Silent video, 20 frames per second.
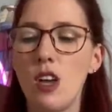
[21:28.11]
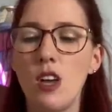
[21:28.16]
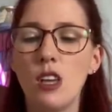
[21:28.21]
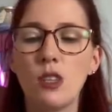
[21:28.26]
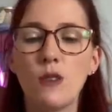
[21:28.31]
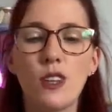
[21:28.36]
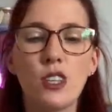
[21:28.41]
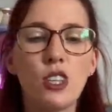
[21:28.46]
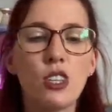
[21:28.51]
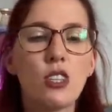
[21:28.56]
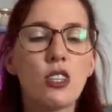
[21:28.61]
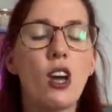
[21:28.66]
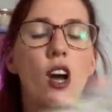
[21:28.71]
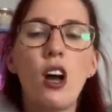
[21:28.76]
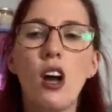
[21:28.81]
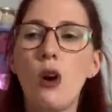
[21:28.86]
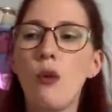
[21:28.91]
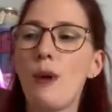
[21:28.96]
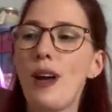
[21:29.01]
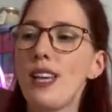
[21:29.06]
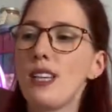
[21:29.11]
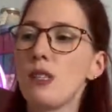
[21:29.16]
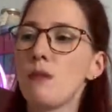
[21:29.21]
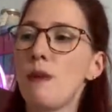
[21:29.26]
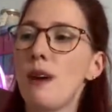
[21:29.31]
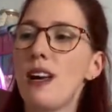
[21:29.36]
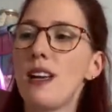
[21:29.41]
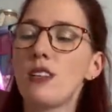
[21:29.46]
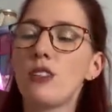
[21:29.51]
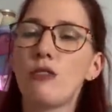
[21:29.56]
So I just cut a
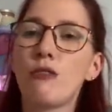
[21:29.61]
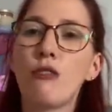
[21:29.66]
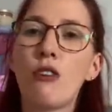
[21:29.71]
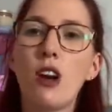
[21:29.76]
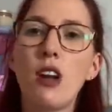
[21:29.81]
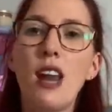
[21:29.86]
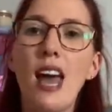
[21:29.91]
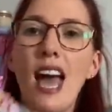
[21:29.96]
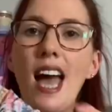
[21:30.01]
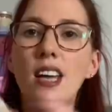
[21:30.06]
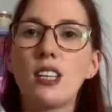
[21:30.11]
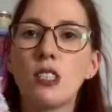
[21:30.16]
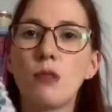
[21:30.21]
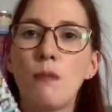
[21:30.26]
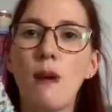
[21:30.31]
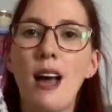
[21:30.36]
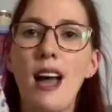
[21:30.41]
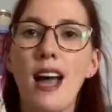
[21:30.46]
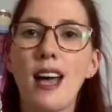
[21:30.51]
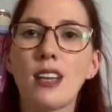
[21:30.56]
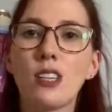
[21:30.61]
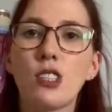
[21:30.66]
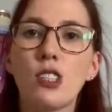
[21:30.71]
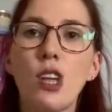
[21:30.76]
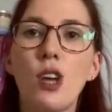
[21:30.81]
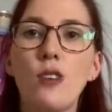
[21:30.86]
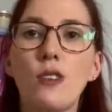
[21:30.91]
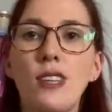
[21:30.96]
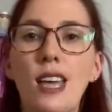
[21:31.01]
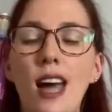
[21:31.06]
waistband, front and back,
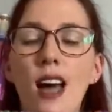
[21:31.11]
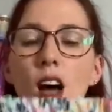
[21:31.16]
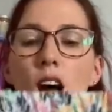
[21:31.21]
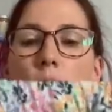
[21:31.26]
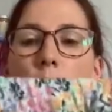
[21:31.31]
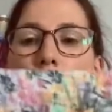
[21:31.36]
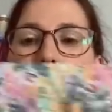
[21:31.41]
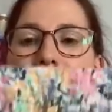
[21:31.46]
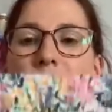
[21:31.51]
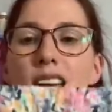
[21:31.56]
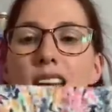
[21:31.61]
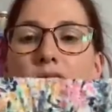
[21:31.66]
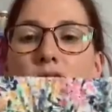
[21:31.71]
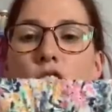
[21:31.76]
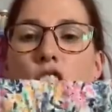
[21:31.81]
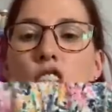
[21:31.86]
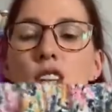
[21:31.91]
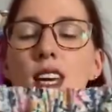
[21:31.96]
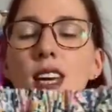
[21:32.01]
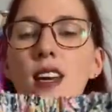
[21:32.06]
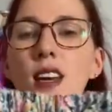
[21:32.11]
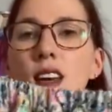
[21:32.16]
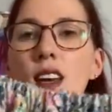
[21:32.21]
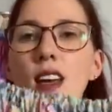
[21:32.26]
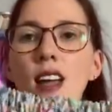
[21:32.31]
sewed that up, attached it,